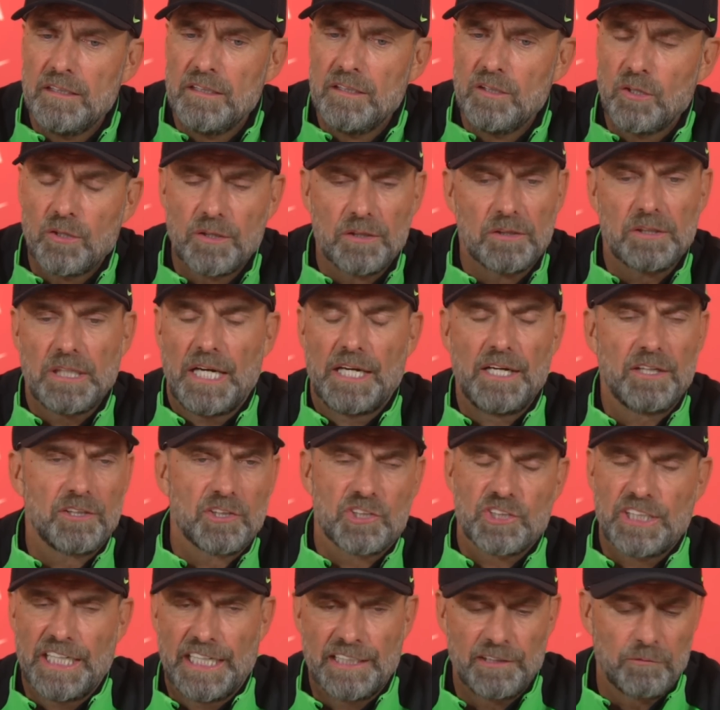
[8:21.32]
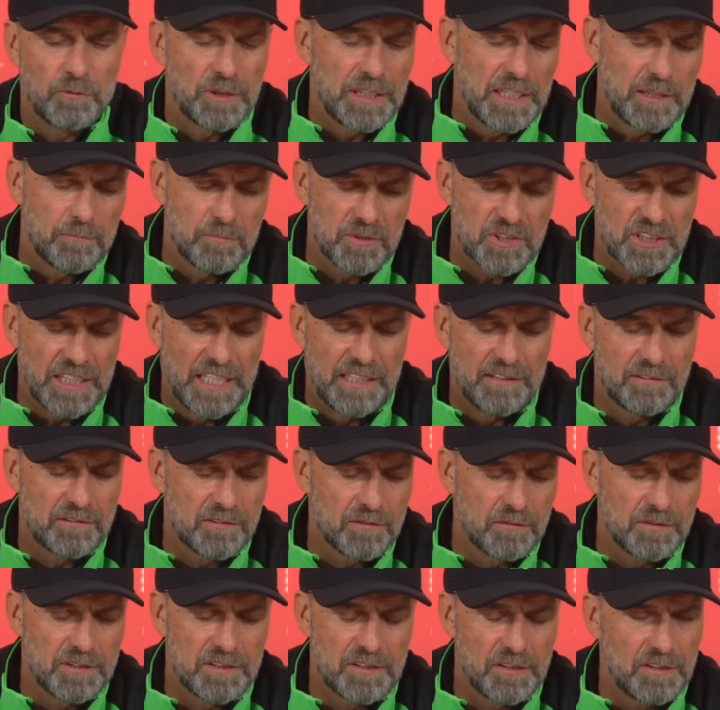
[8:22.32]
Look, I understand it 100%.
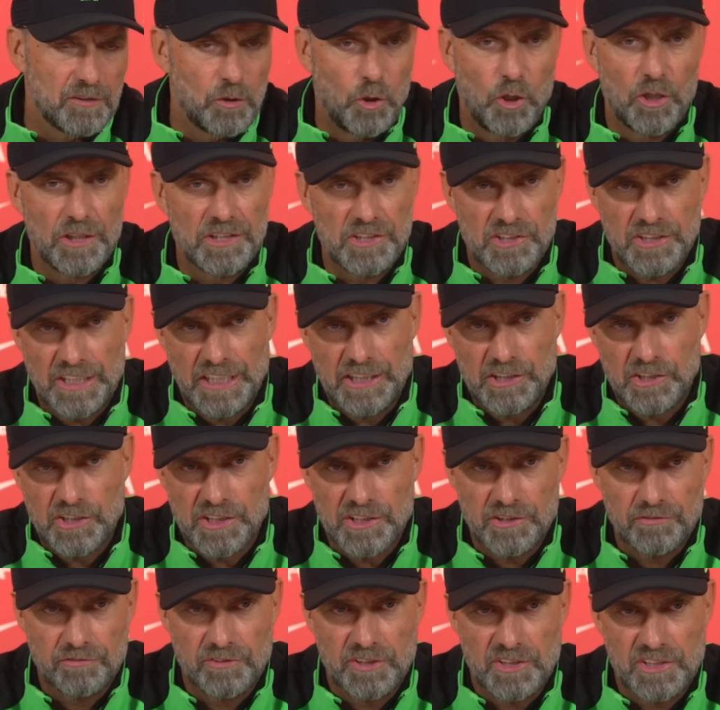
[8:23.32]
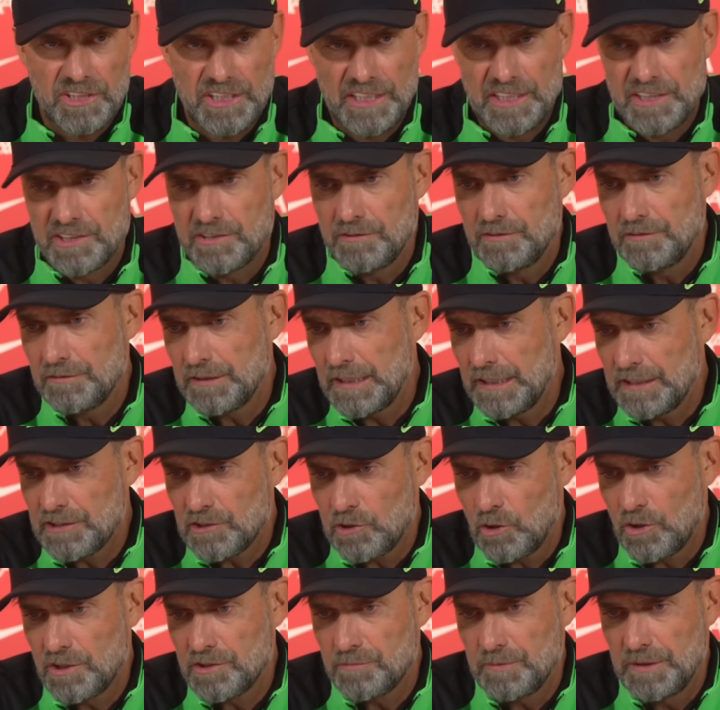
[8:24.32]
So it's the early stages of the season.
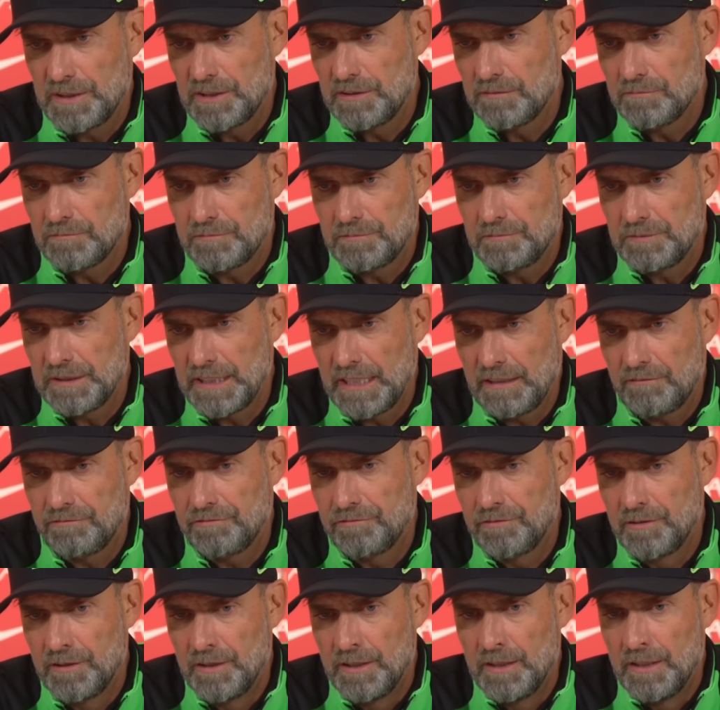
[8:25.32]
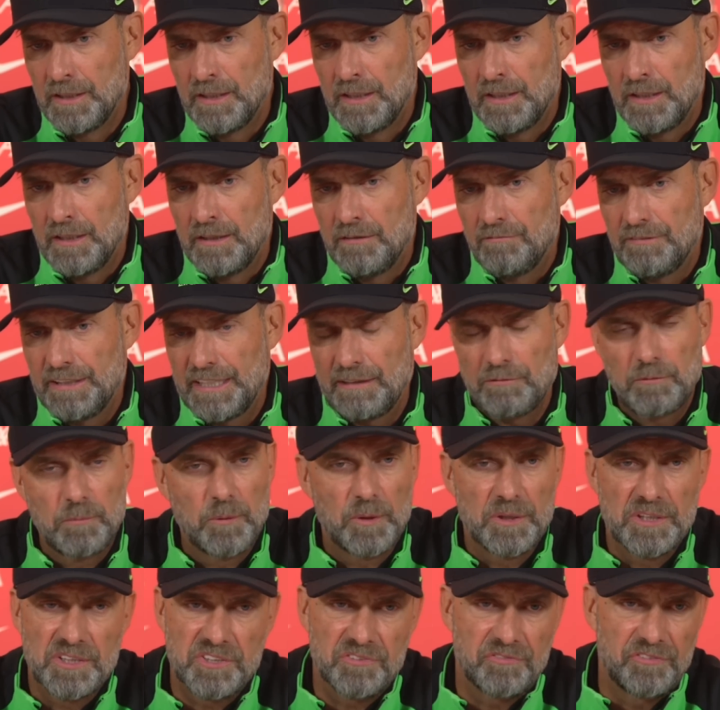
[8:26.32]
As long as we we have, when
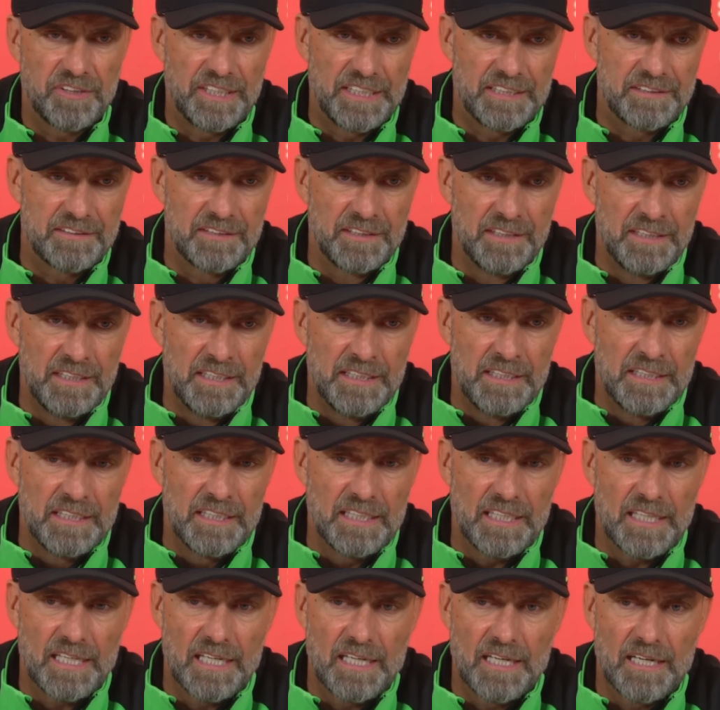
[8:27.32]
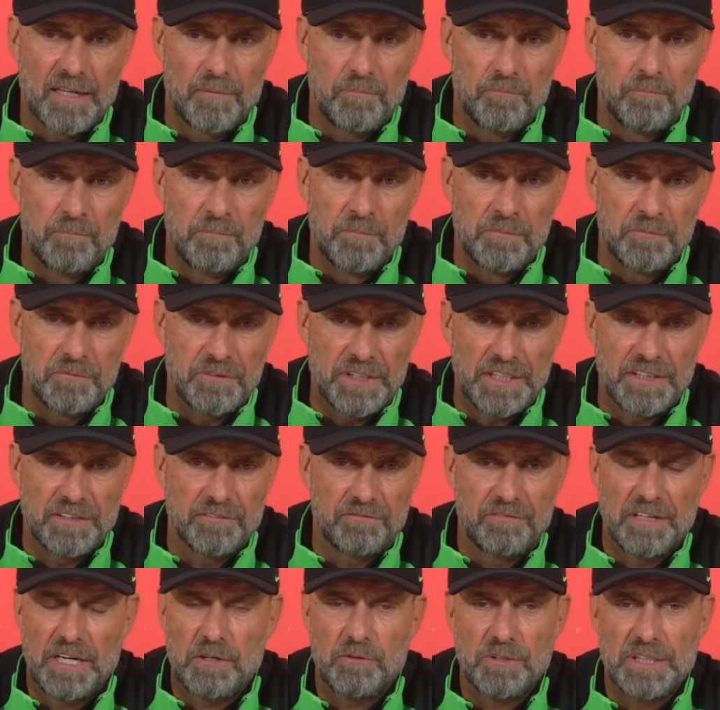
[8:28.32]
everybody's fit, um, then the
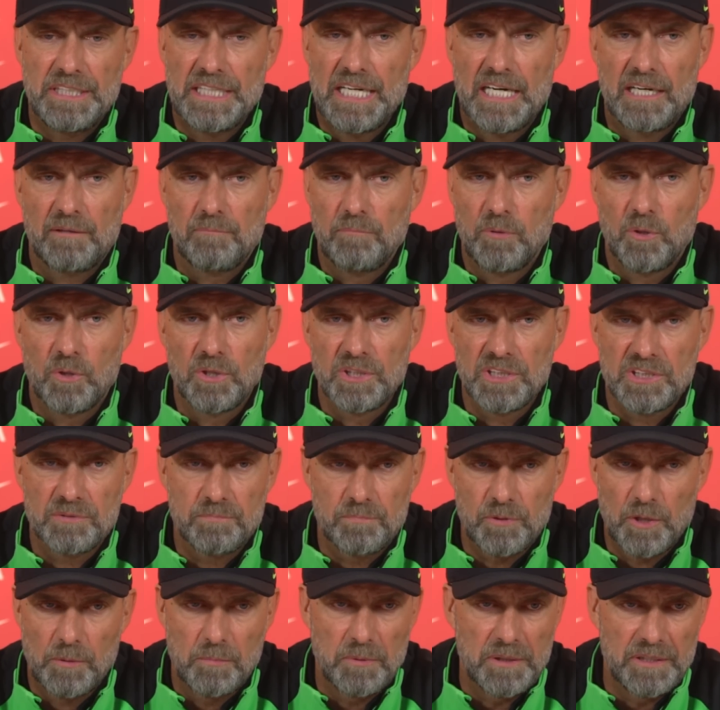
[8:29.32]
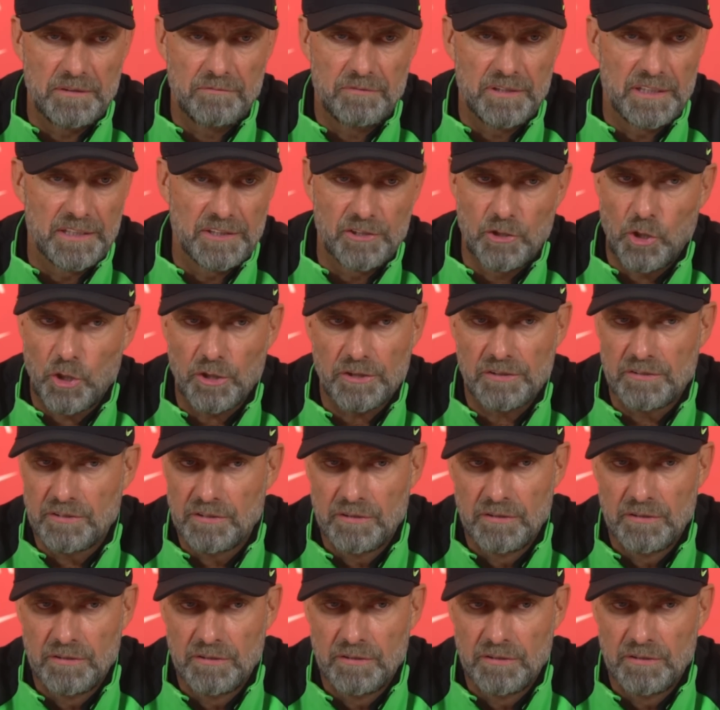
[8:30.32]
very young boys probably will not